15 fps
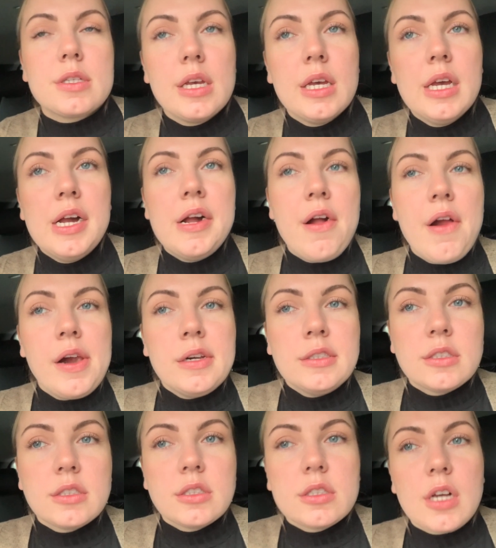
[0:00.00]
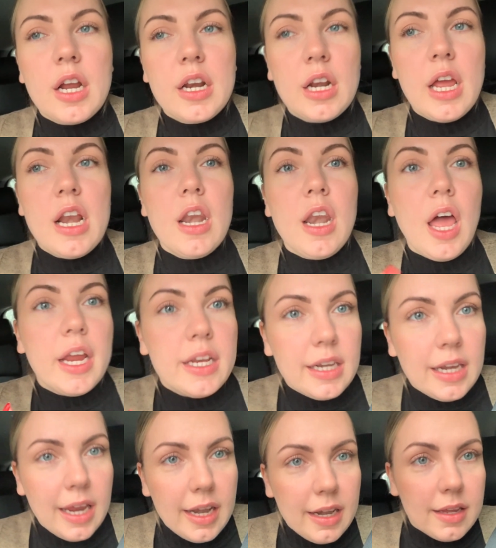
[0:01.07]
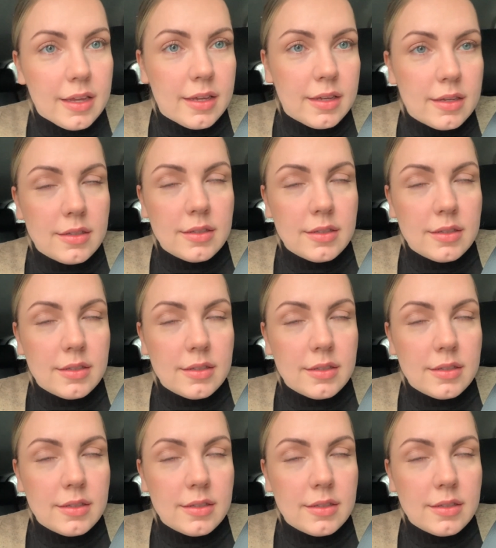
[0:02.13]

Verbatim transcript: Keep right at the fork. Kind of like lightning